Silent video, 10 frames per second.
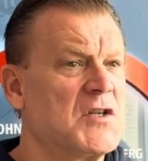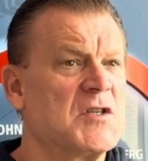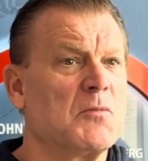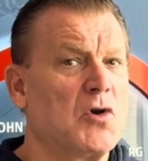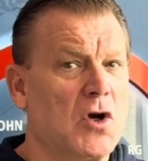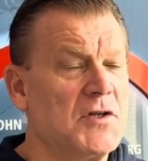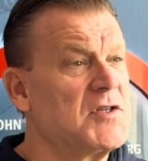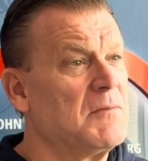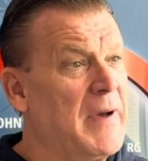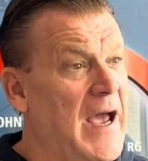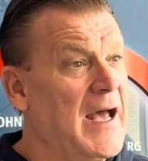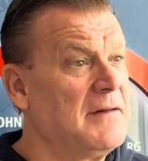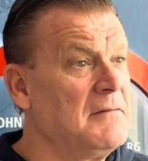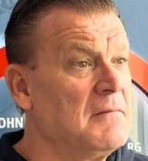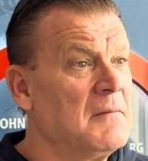Some good, some bad.
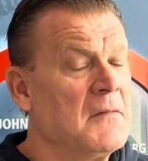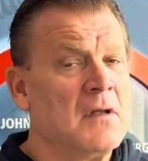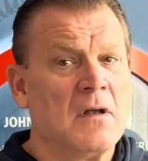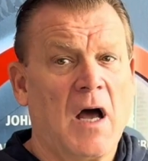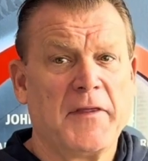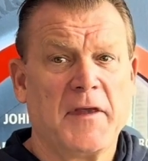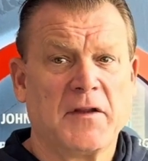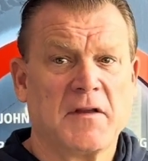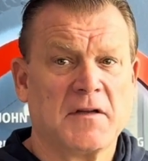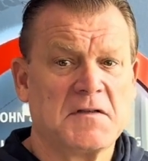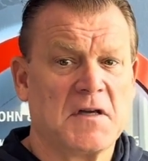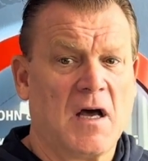I think that